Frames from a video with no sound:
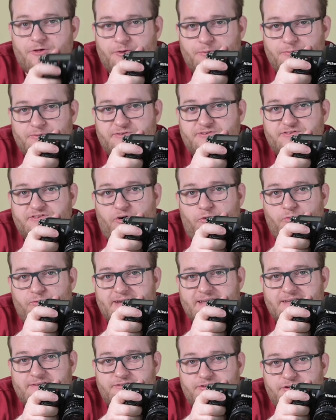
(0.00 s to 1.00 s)
that was sold
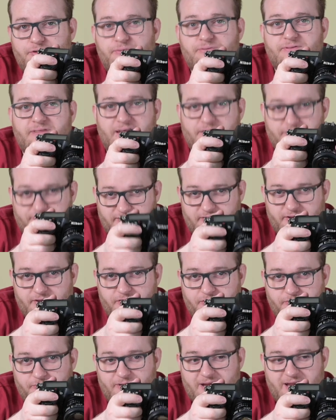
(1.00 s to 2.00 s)
in
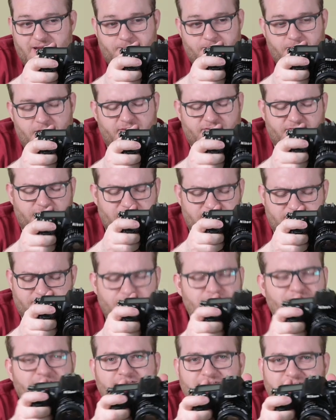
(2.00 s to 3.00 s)

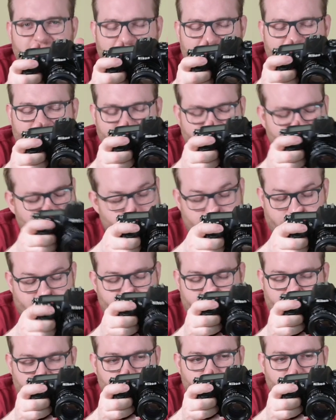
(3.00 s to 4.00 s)
2008.
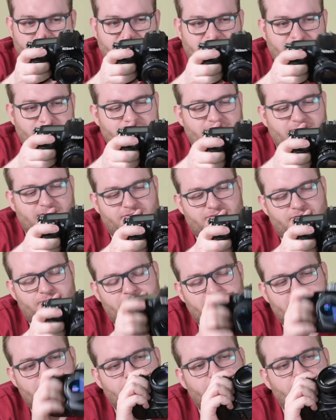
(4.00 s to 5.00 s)
Don't know why I said
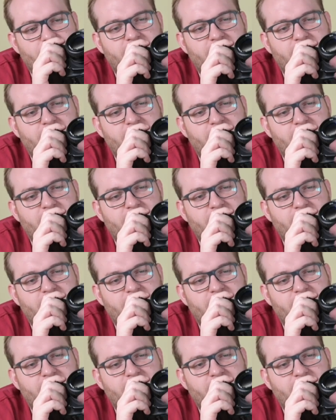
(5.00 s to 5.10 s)
2003.